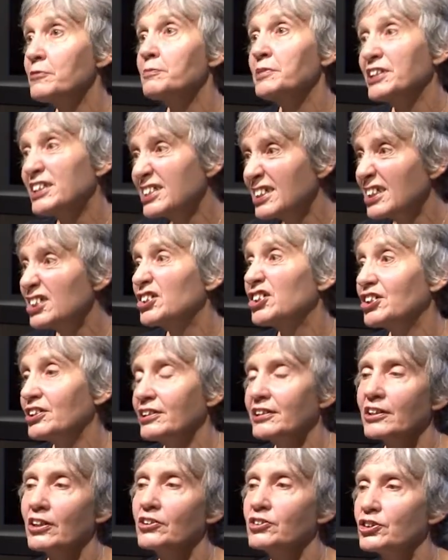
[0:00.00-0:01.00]

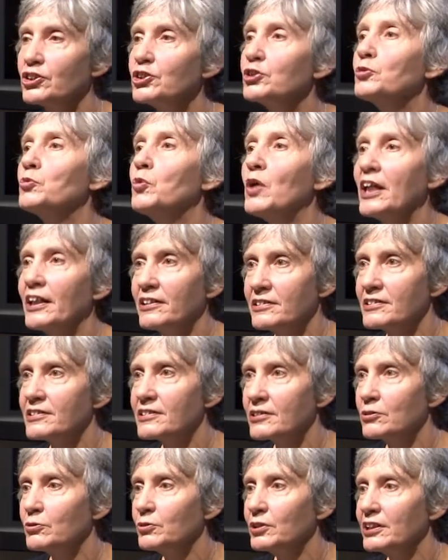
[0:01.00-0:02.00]
potentially going to do well in
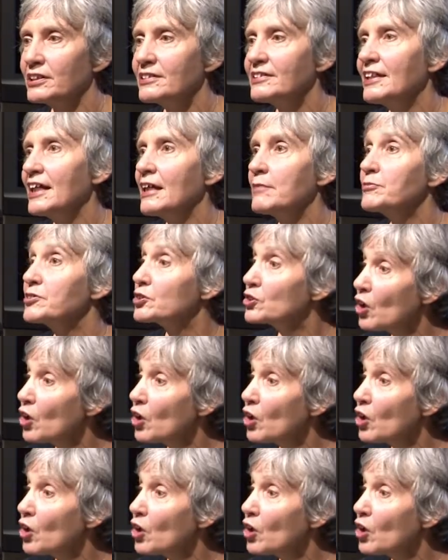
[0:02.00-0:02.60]
school exams.